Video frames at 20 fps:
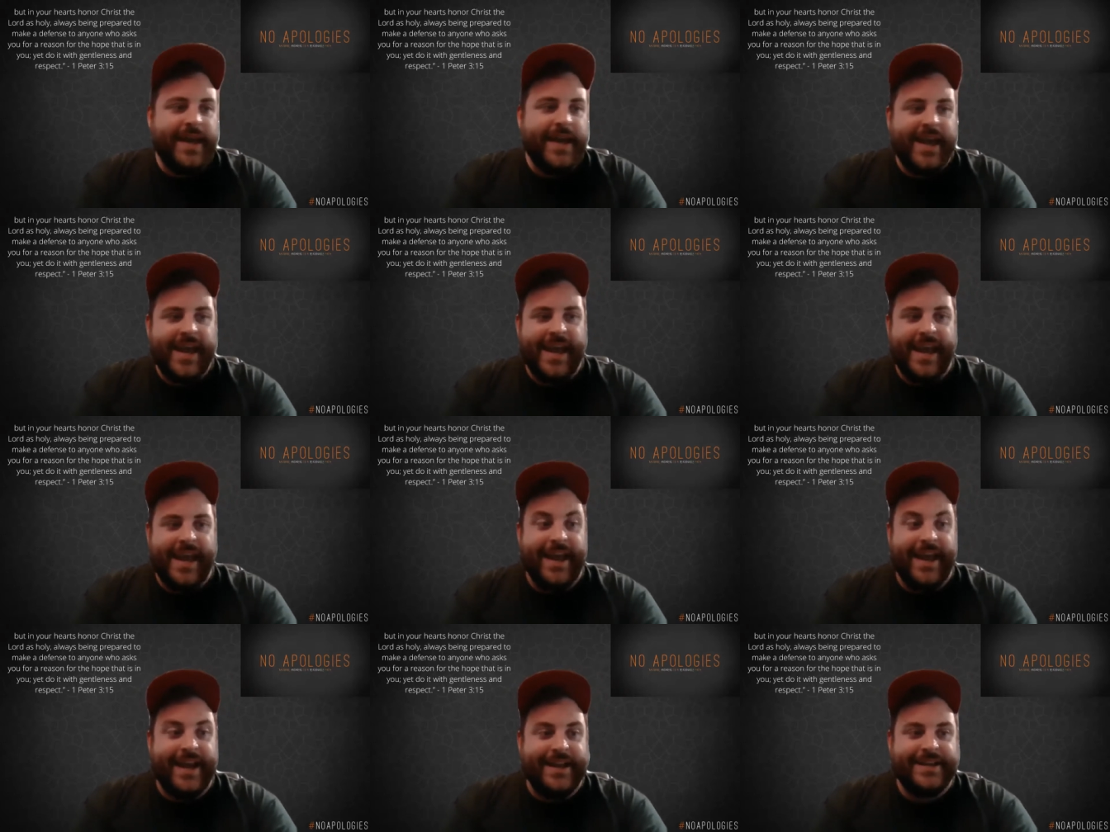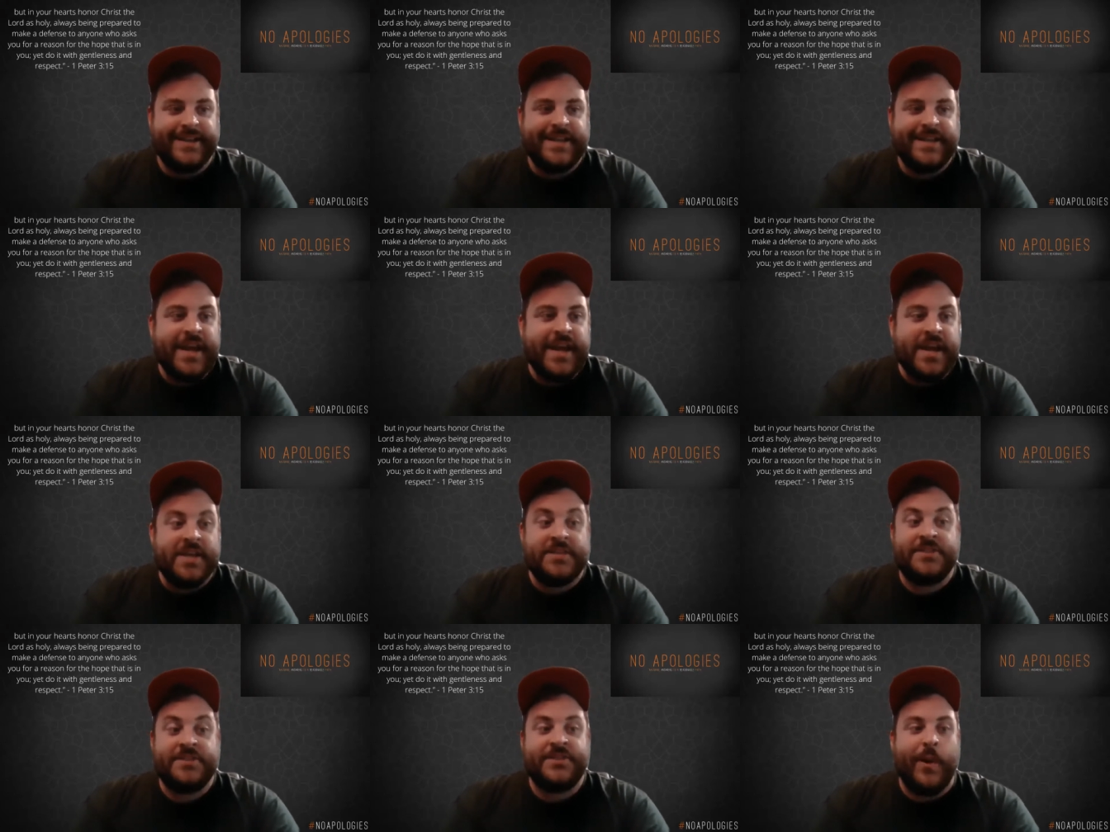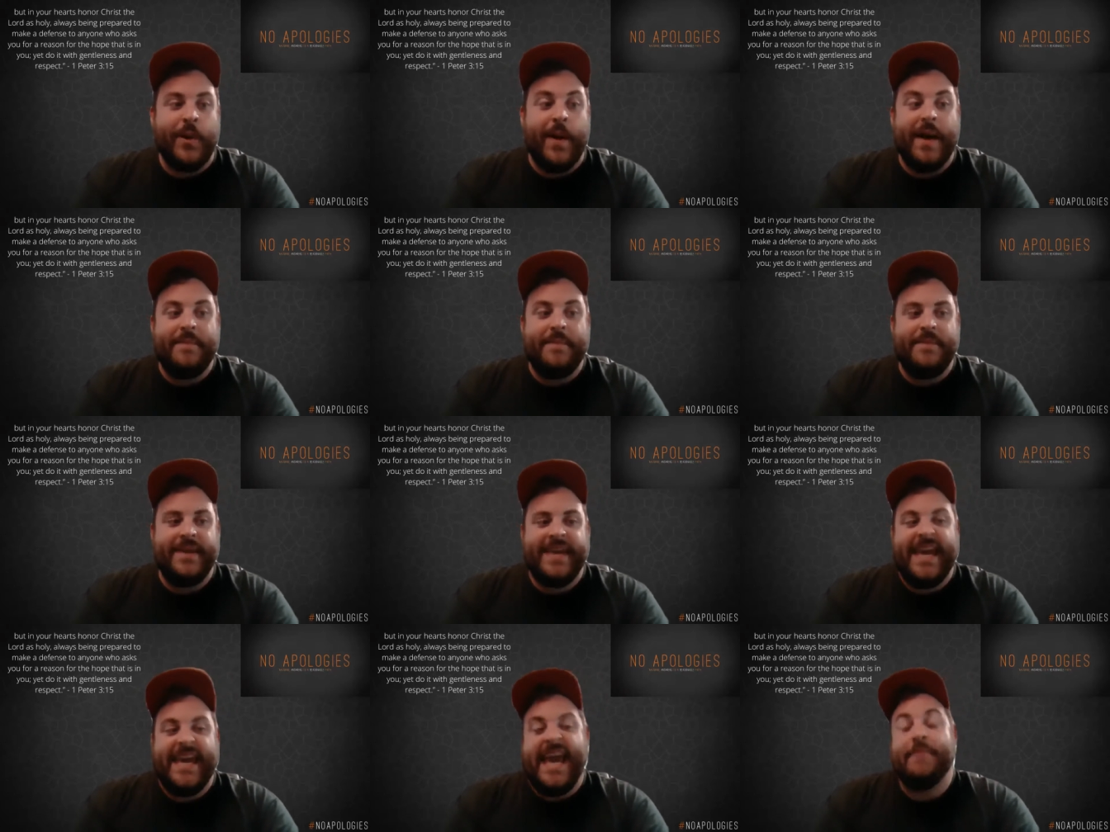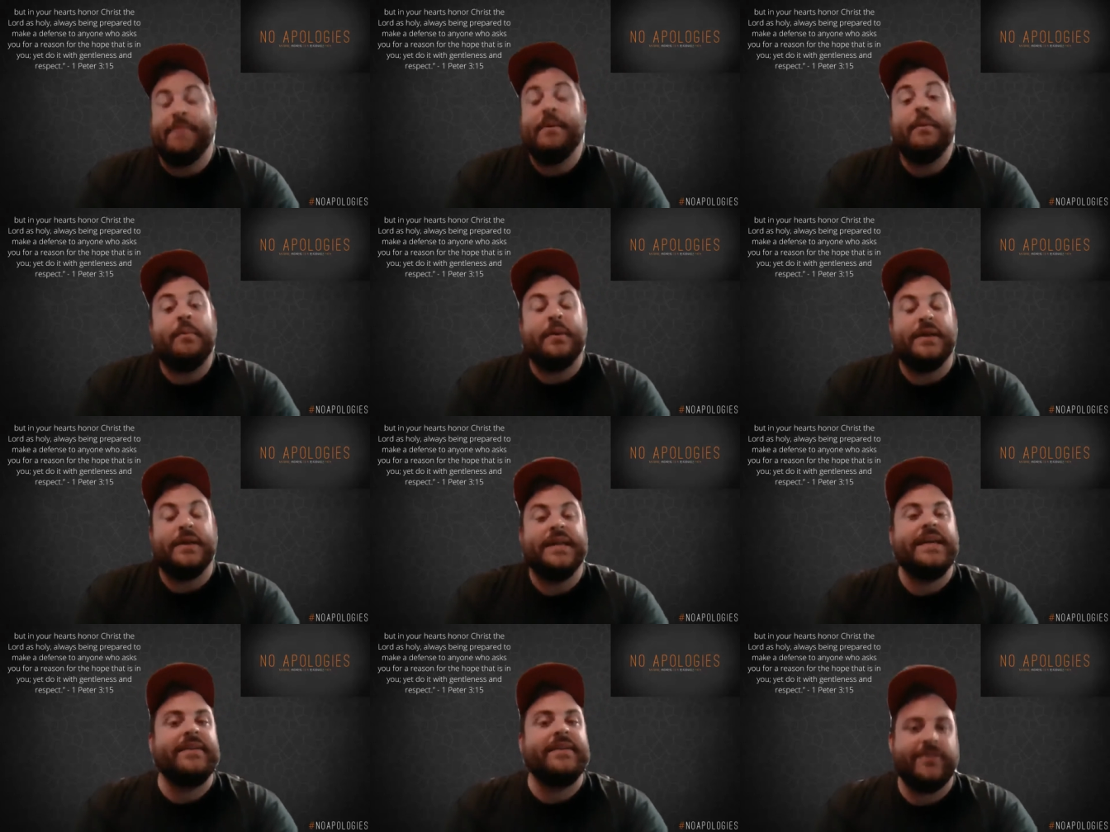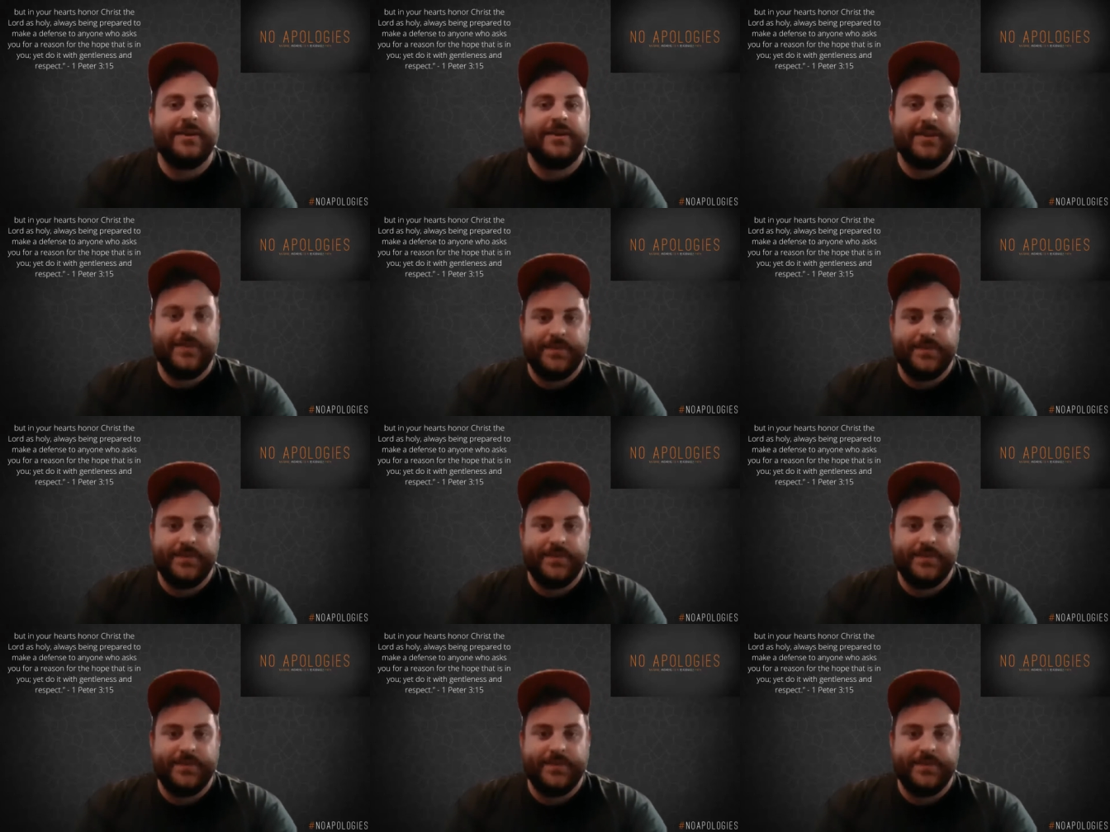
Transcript: And so I became a believer.